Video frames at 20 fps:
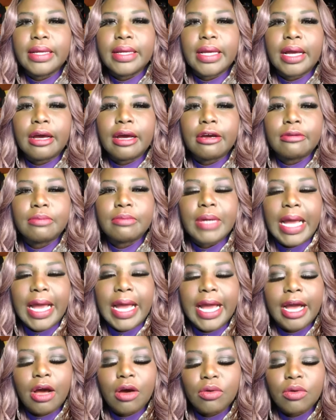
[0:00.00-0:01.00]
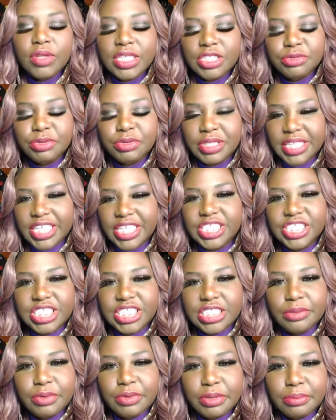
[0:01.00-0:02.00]
um, how this
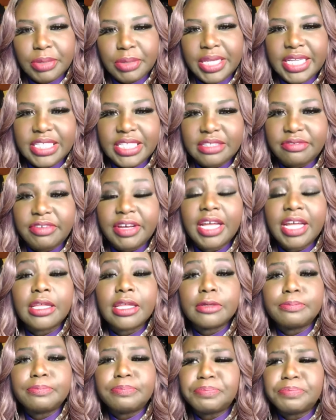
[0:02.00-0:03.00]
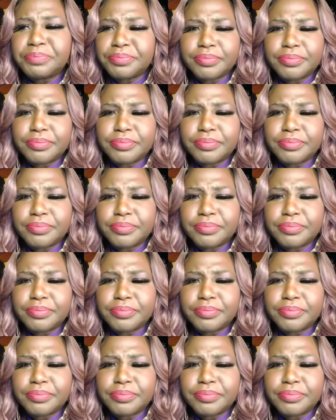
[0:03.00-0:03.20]
relationship with money developed.